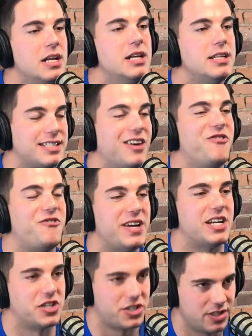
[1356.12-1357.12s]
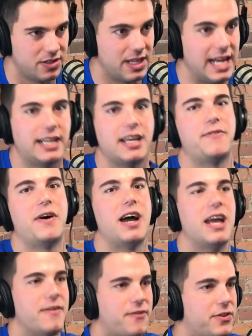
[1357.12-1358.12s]
Selfish. Like
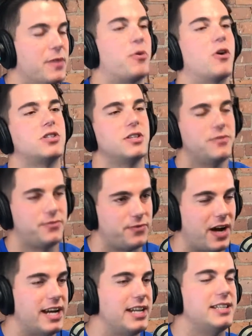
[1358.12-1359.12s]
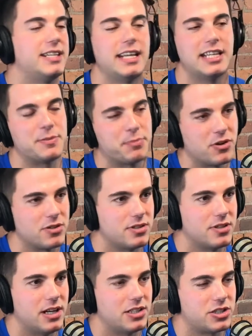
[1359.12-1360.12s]
if the person fighting to get this
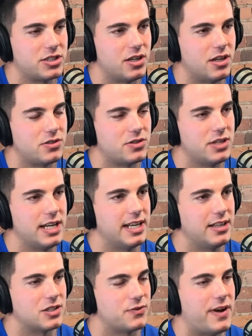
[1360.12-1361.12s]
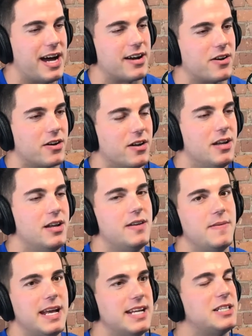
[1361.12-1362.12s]
person, Shane Gillis, fired
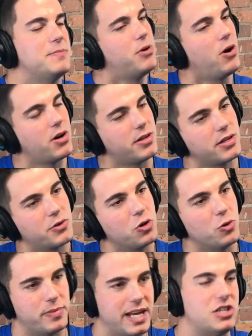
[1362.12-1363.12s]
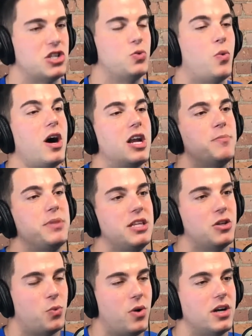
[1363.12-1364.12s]
isn't part of the group. They just want to be
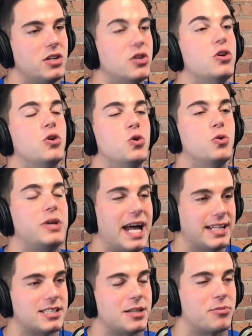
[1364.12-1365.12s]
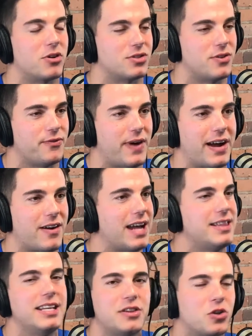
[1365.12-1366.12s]
the one who gets the person fired. I
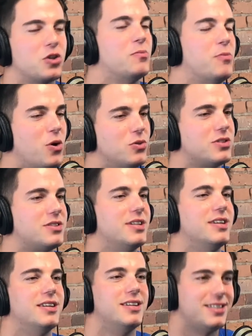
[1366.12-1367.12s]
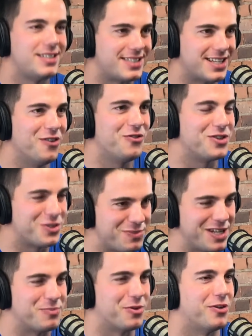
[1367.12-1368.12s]
think they're the most selfish
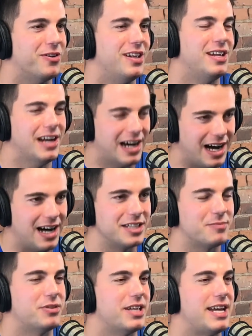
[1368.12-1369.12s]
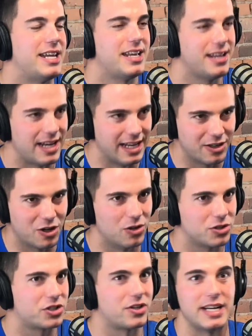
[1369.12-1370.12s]
people on the planet in
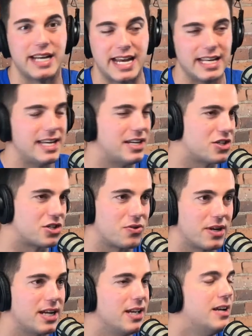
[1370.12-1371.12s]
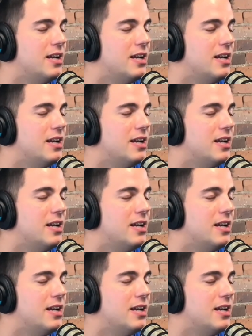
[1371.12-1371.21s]
culture, in any industry,